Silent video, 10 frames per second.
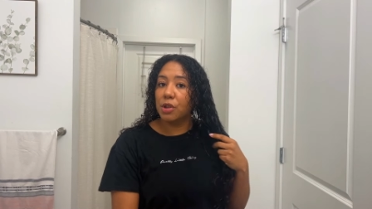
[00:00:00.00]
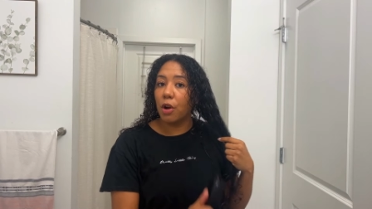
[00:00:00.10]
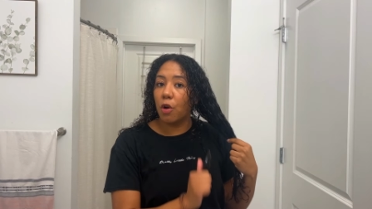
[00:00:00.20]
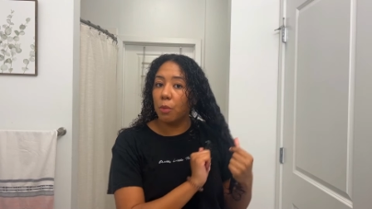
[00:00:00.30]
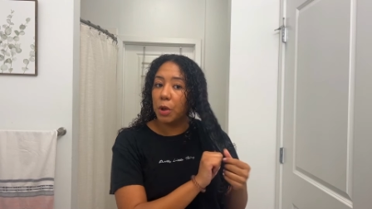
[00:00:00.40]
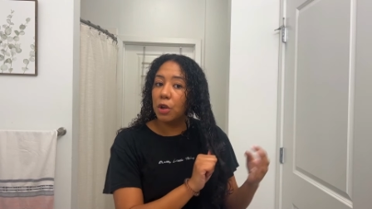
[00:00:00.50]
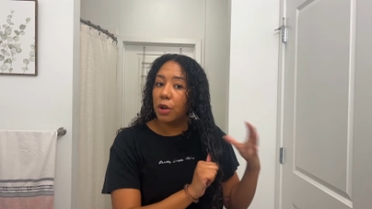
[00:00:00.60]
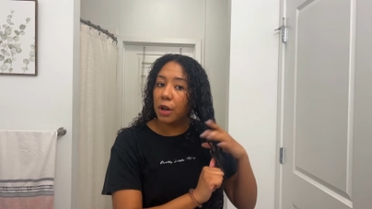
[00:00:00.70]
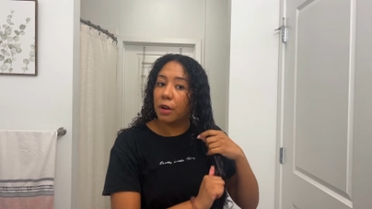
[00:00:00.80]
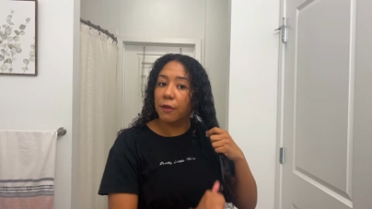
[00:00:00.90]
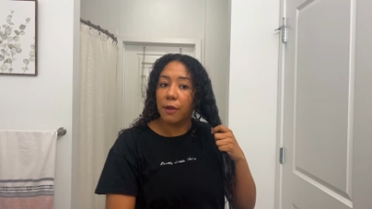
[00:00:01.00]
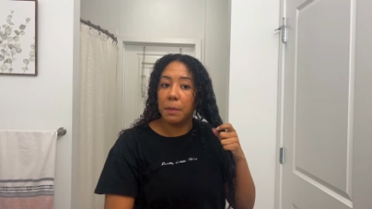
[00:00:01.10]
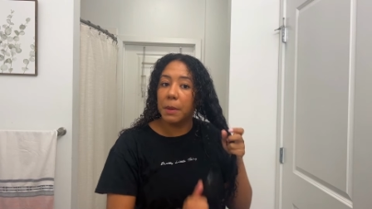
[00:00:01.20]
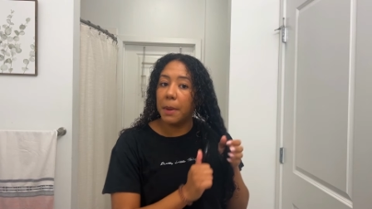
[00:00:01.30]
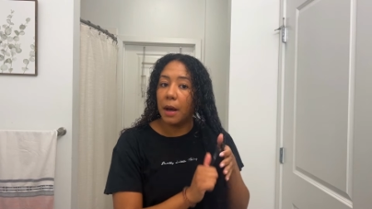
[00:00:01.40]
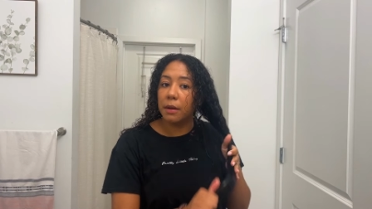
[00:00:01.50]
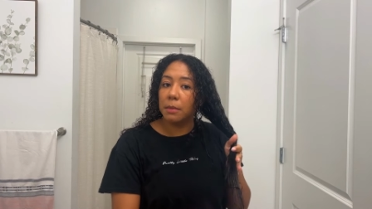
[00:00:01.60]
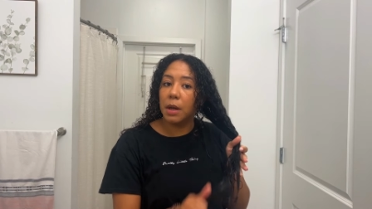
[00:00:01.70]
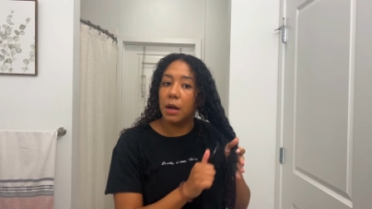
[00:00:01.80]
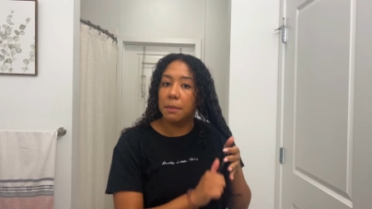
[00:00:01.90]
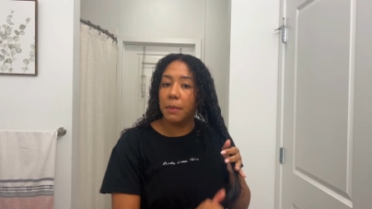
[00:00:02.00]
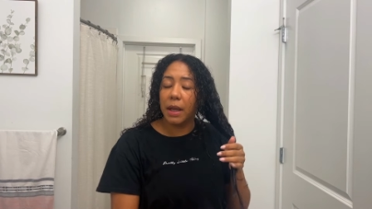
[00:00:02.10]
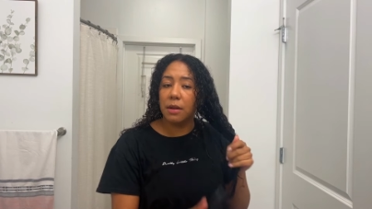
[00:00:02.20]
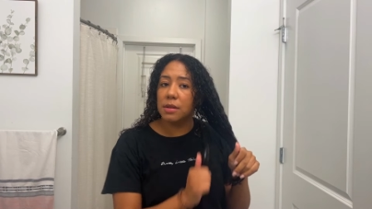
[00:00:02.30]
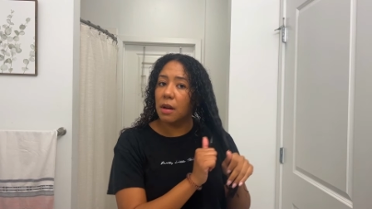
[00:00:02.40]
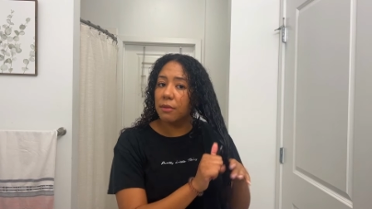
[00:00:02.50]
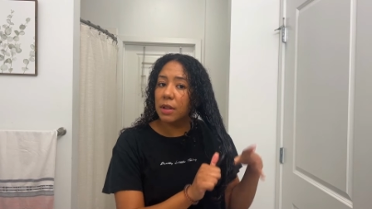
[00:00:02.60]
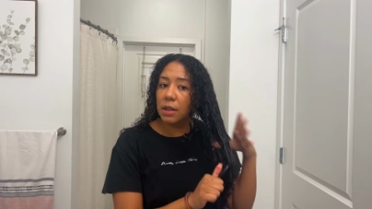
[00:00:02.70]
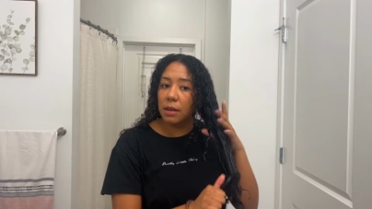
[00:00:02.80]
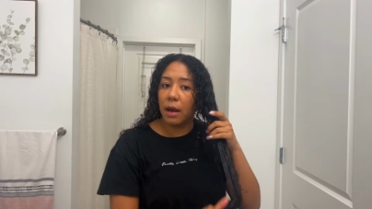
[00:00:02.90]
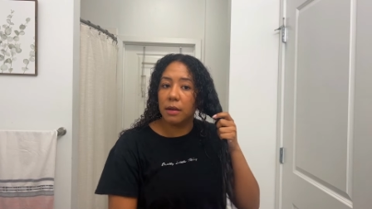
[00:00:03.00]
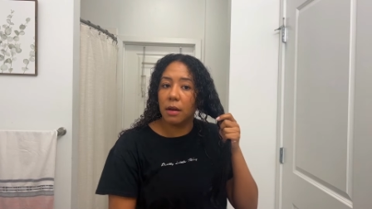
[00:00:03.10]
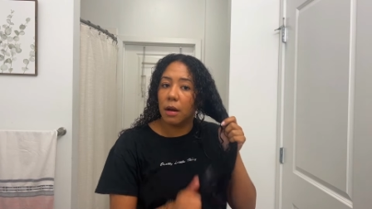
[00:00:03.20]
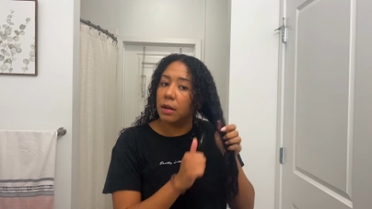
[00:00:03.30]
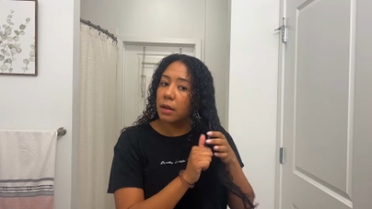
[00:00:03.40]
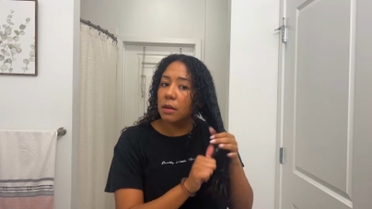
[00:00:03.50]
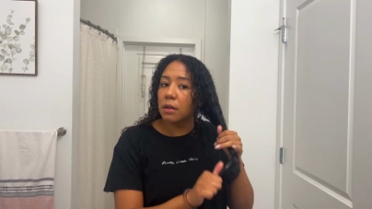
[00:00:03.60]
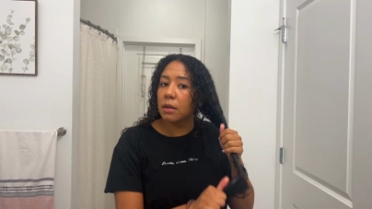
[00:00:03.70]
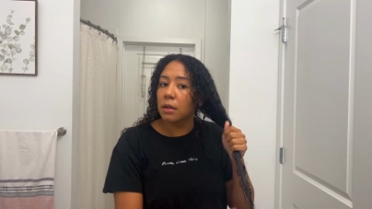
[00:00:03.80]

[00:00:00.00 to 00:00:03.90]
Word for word: start combing your hair from the bottom up. My hair is not really that knotted,